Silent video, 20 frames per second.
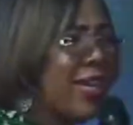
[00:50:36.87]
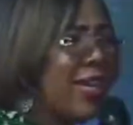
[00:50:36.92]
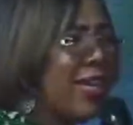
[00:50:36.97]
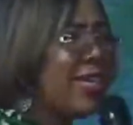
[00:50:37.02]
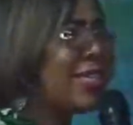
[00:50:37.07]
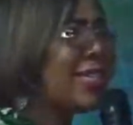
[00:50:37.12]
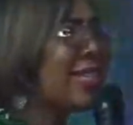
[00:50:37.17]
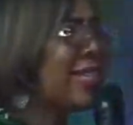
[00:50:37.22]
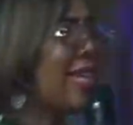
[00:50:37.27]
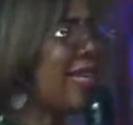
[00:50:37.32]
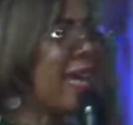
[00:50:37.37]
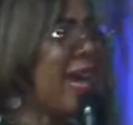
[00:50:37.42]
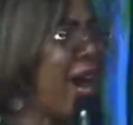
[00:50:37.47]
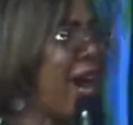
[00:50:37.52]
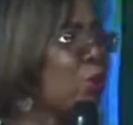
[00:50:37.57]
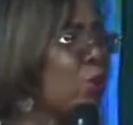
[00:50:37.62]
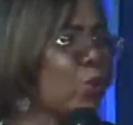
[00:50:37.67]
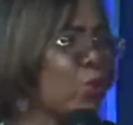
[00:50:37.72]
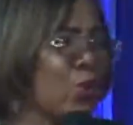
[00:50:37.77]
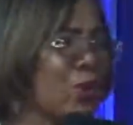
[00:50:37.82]
She said,
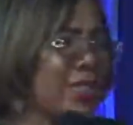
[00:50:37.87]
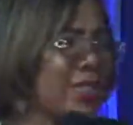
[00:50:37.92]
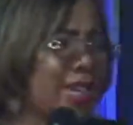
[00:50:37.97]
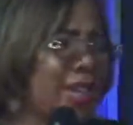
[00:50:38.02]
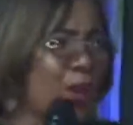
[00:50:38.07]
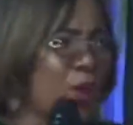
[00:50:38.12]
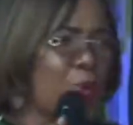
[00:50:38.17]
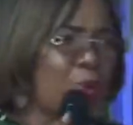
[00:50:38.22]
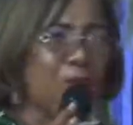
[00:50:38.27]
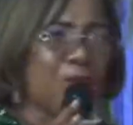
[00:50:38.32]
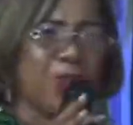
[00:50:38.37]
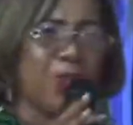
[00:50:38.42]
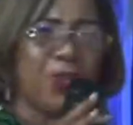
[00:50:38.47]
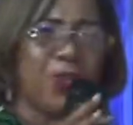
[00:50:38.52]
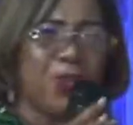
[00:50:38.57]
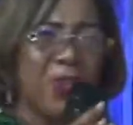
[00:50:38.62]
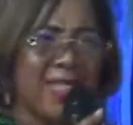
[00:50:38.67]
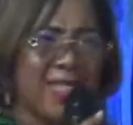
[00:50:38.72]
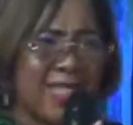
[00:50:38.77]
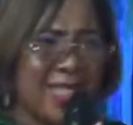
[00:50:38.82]
how today will
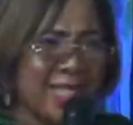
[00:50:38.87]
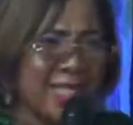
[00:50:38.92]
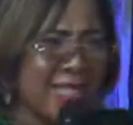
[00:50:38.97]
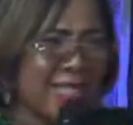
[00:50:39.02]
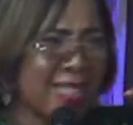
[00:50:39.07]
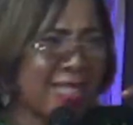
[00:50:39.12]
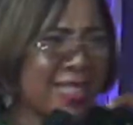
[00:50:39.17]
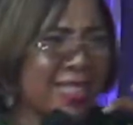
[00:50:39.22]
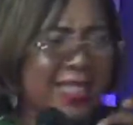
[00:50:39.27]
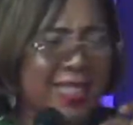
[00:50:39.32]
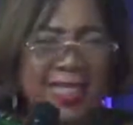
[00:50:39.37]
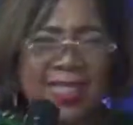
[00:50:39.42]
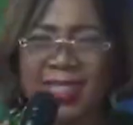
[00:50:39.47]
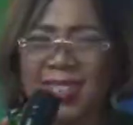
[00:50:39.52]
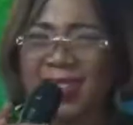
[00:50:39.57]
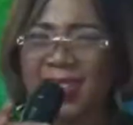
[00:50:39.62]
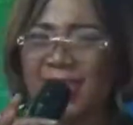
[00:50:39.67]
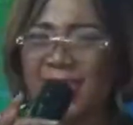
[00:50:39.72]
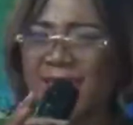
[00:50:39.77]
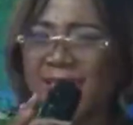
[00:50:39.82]
fix.
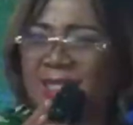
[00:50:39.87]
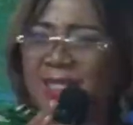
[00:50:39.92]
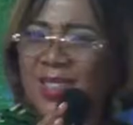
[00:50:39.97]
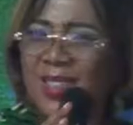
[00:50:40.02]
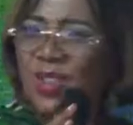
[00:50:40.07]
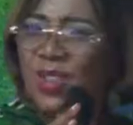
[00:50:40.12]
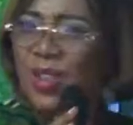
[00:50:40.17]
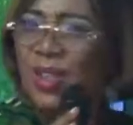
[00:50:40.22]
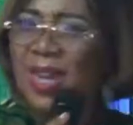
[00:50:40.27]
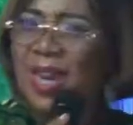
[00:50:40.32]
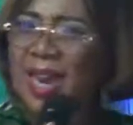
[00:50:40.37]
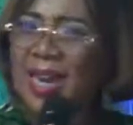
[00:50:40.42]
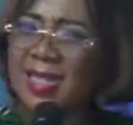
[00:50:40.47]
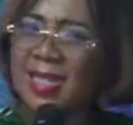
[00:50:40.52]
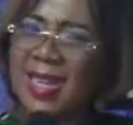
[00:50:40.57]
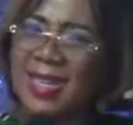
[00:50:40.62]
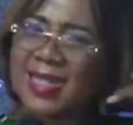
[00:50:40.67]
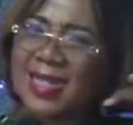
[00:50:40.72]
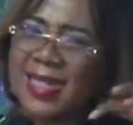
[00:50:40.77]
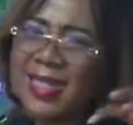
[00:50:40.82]
As
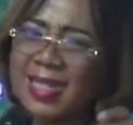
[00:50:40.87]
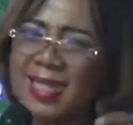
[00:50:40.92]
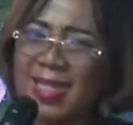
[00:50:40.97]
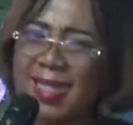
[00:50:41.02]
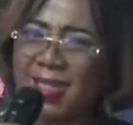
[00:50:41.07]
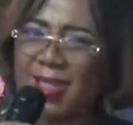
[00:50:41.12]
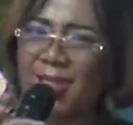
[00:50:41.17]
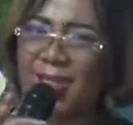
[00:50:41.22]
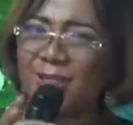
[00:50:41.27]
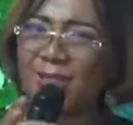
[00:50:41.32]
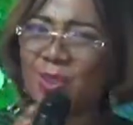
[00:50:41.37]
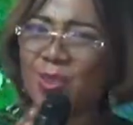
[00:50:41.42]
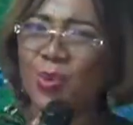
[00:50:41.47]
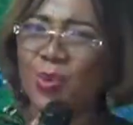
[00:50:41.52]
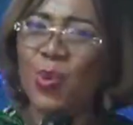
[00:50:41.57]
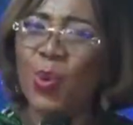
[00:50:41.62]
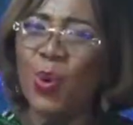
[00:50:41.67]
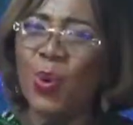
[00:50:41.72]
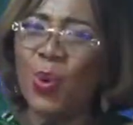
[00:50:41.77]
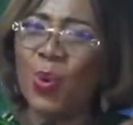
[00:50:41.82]
at yesterday, she didn't
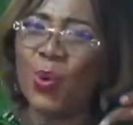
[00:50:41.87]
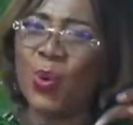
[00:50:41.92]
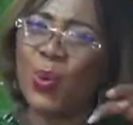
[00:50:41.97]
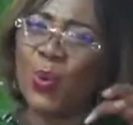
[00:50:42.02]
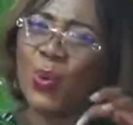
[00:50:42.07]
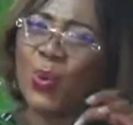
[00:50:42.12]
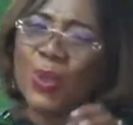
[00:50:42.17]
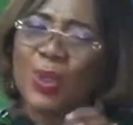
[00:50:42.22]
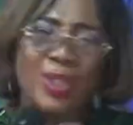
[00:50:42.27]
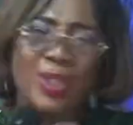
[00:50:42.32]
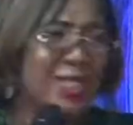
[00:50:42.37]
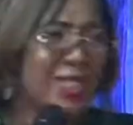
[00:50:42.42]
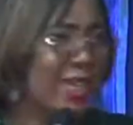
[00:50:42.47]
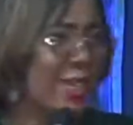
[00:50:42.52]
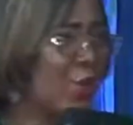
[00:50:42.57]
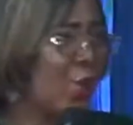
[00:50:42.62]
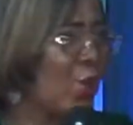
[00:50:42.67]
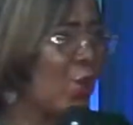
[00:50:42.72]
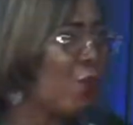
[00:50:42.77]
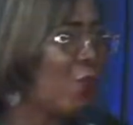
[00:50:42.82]
know. He said,
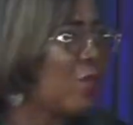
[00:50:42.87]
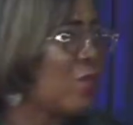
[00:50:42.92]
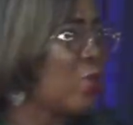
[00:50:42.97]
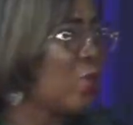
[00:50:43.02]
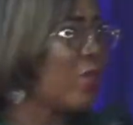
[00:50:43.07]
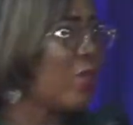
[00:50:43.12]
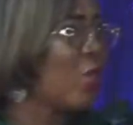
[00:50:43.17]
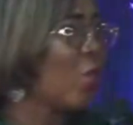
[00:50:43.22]
all of a sudden,